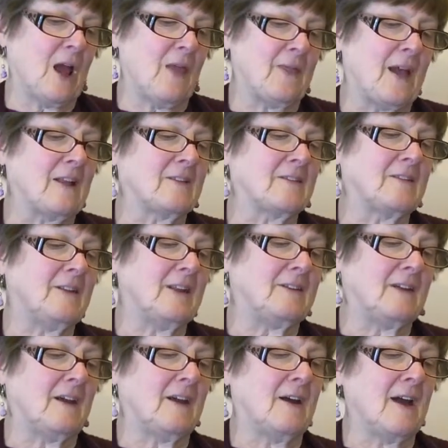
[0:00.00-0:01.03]
and that's
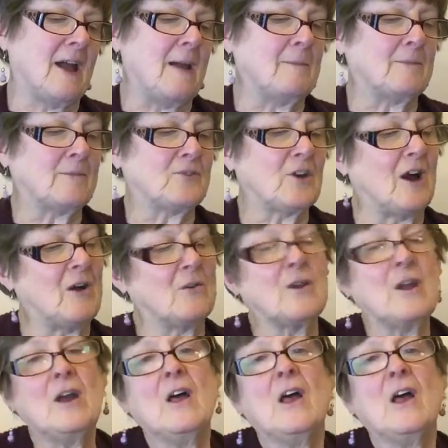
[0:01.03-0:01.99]
Lydia M. Child.